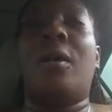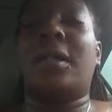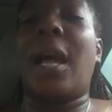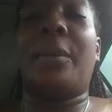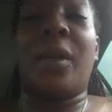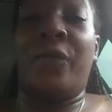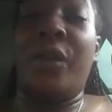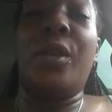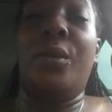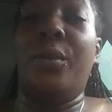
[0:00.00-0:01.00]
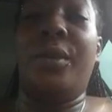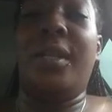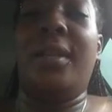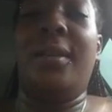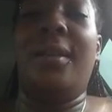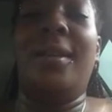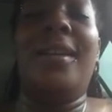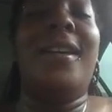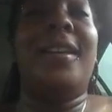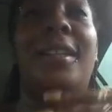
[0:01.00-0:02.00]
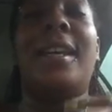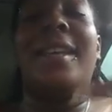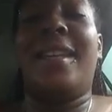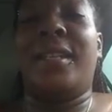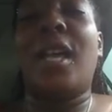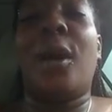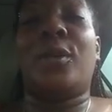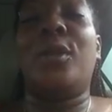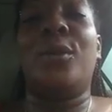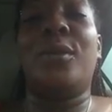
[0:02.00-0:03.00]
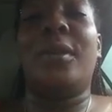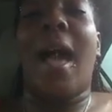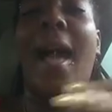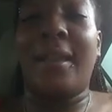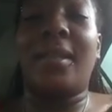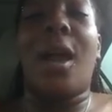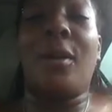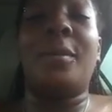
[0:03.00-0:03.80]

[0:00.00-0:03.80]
type of confused that he can talk too. I can talk. I'm